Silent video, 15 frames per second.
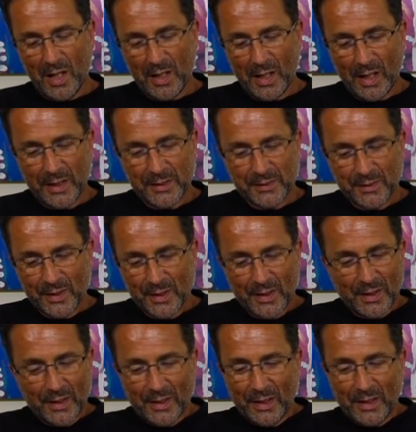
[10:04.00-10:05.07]
I, I,
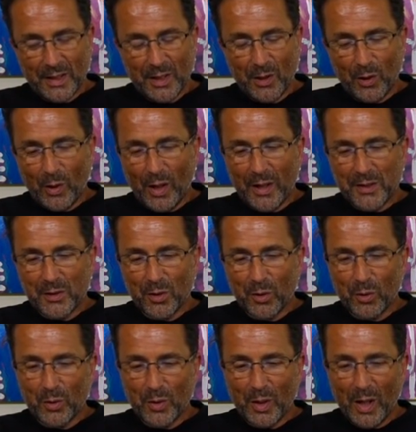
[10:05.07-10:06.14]
you know, I
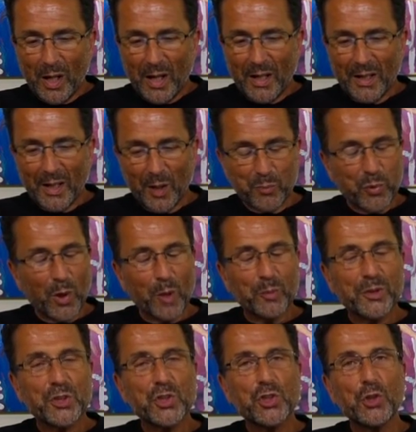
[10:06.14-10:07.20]
know I'm
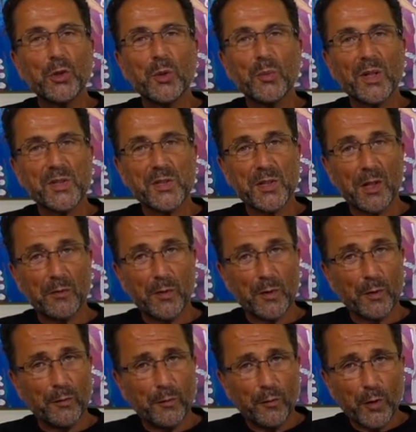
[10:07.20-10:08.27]
probably shooting myself
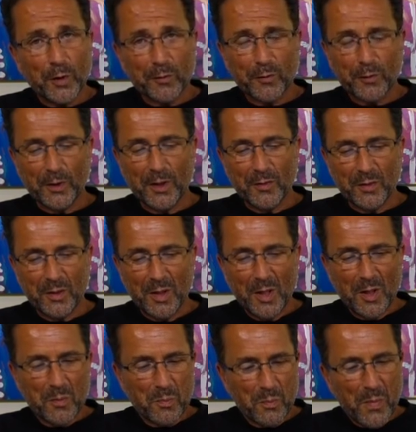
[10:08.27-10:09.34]
in the foot for even
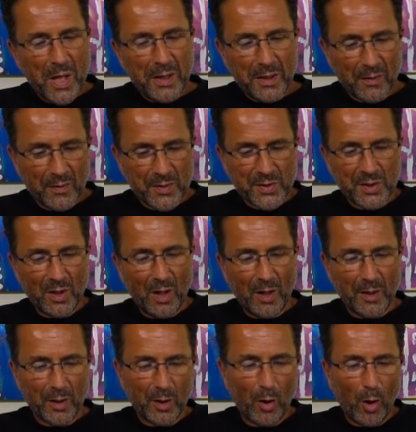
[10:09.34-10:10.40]
making this
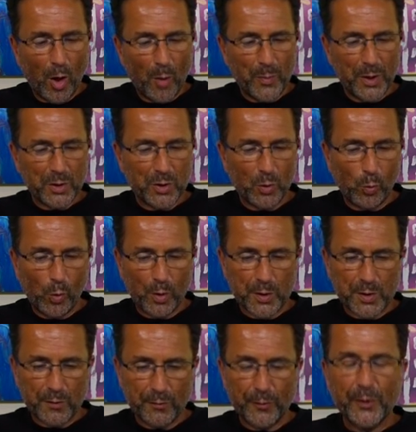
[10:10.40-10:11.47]
kind of comment
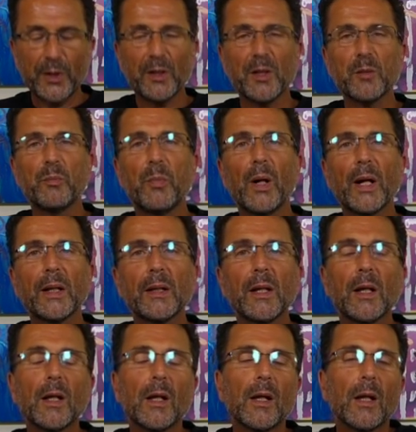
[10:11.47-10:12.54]
towards Freelee, but
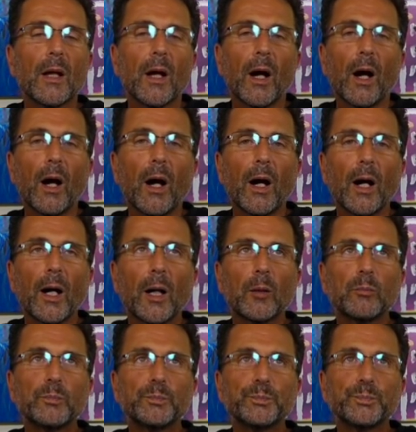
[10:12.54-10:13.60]

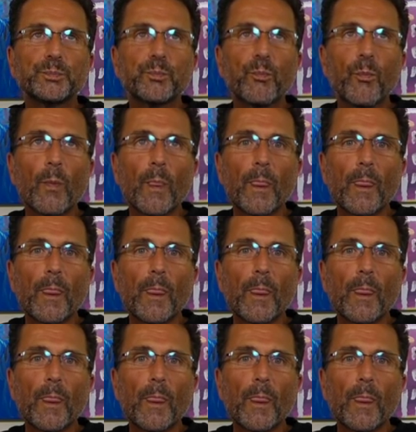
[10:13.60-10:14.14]
um,